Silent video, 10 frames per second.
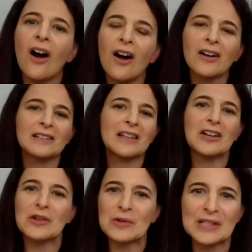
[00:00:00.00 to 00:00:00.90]
talk
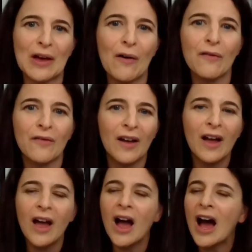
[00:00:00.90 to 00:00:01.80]
like yourself.
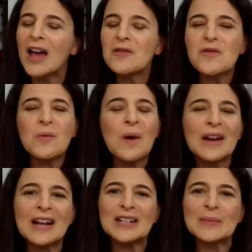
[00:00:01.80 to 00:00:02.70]
I don't know
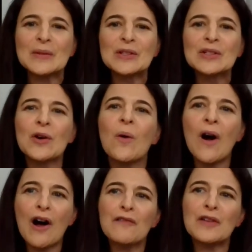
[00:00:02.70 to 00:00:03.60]
what it is, but
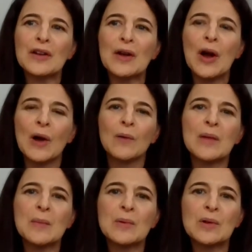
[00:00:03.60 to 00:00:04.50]
so often
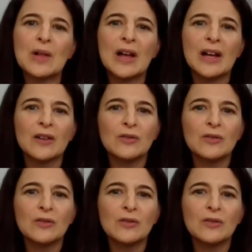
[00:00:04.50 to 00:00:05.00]
when people